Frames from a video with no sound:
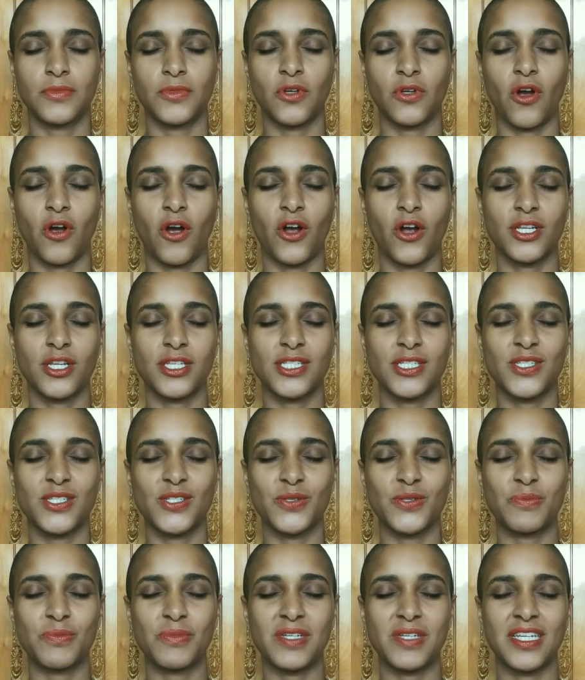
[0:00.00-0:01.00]
Your heart is
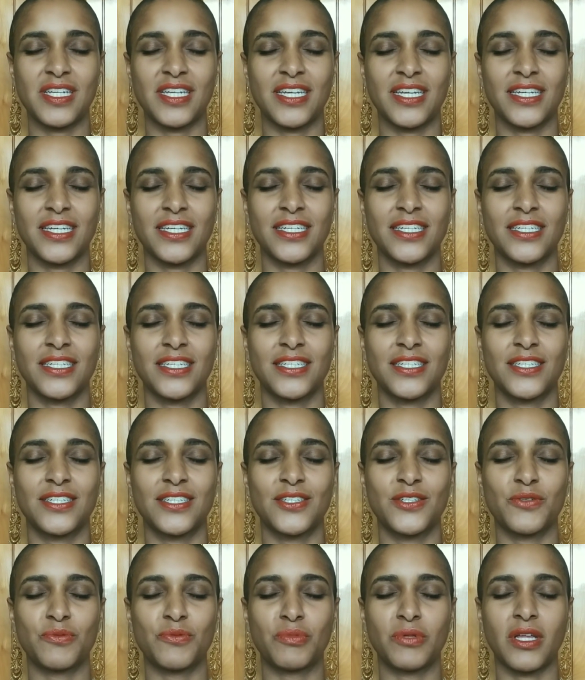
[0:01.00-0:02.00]
still beating.
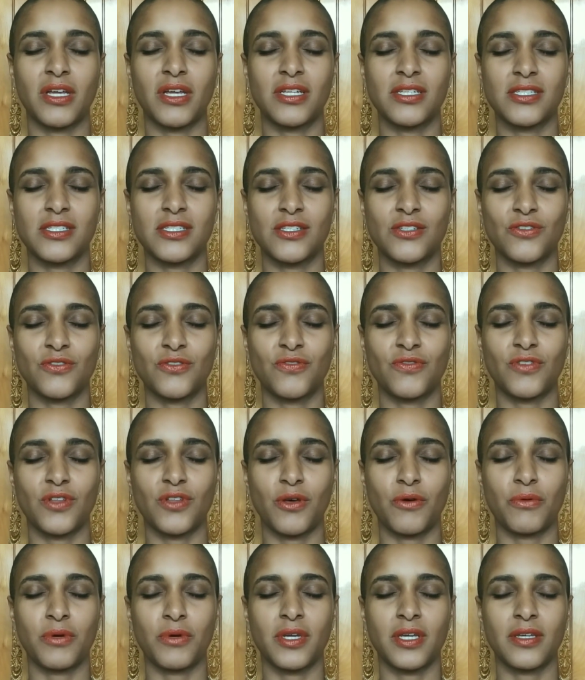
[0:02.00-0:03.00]
Your blood is still
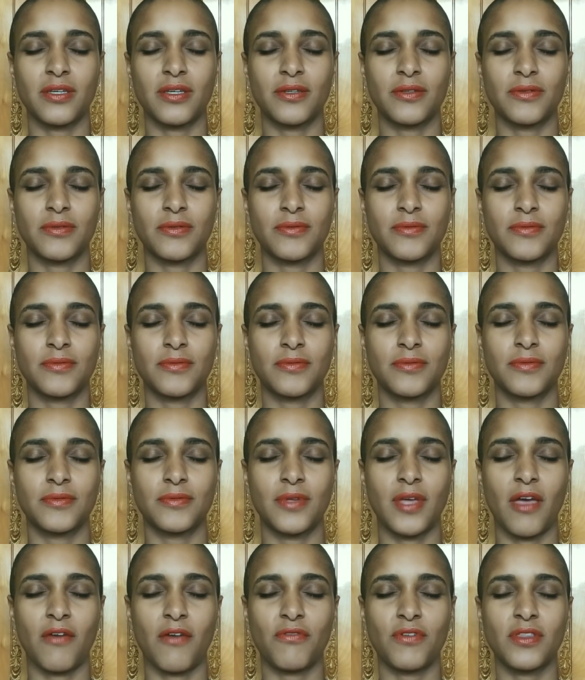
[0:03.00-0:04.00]
flowing.
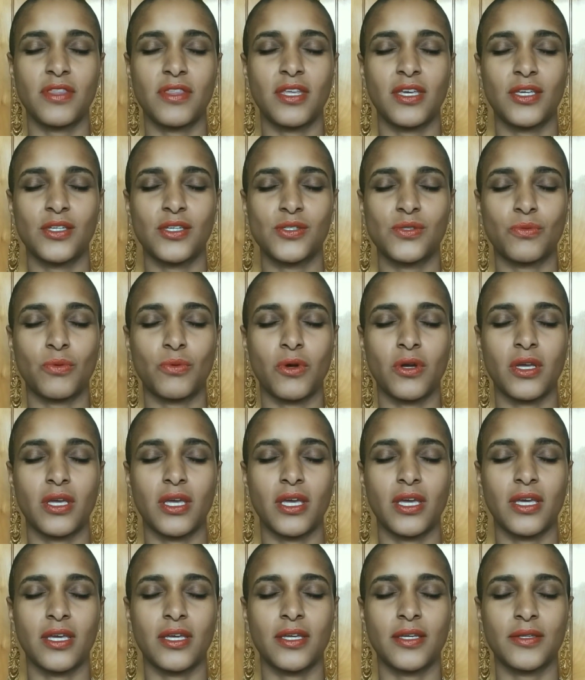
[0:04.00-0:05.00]
Everything is
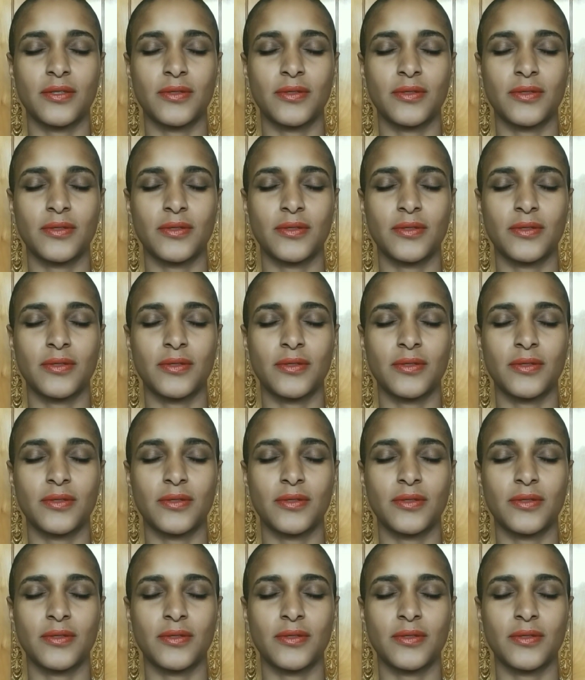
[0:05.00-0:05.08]
working.